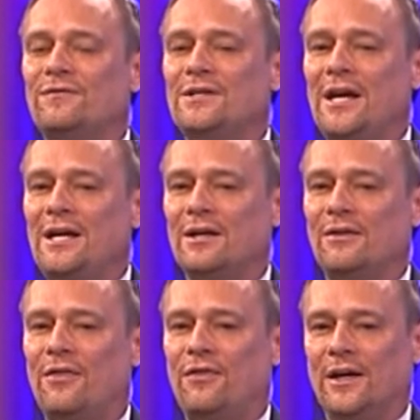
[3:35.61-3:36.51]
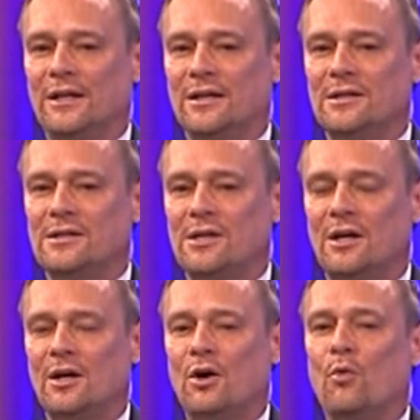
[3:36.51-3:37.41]
taken things
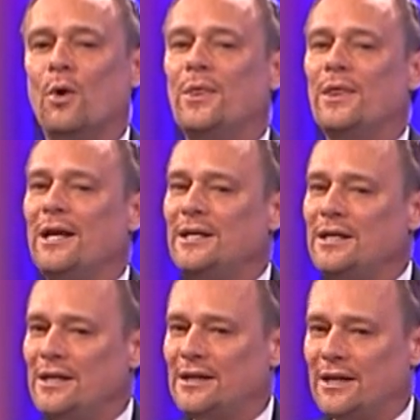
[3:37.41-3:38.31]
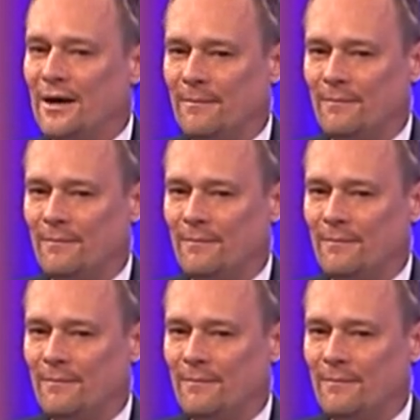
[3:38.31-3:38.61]
when they need them.